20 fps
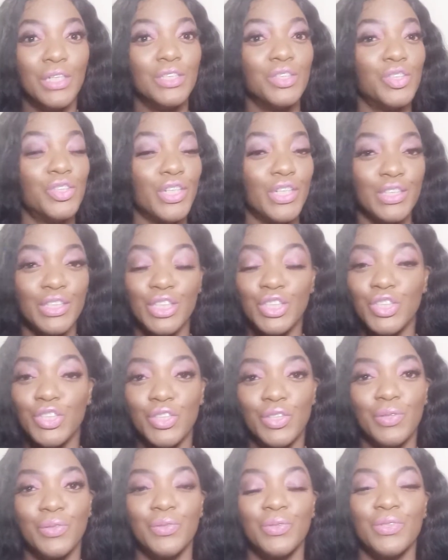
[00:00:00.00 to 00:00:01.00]
dirty
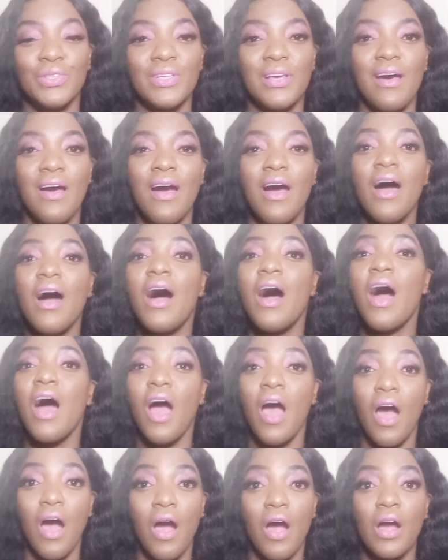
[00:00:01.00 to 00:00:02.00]
shoes
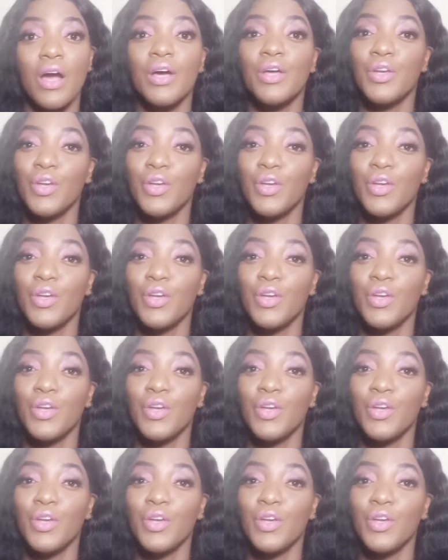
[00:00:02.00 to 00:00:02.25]
are a